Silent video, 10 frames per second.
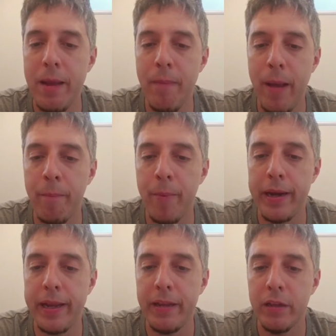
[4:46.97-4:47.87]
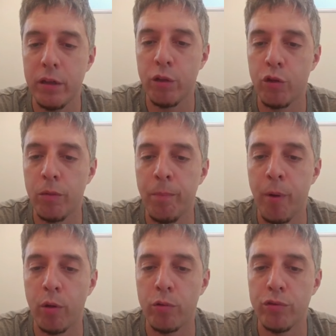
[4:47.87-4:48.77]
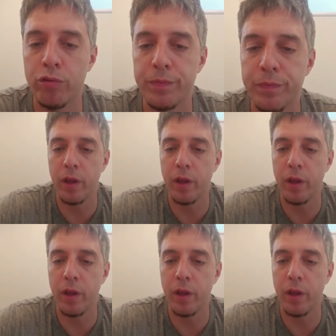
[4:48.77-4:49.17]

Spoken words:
and my buddy, Luke Bowles,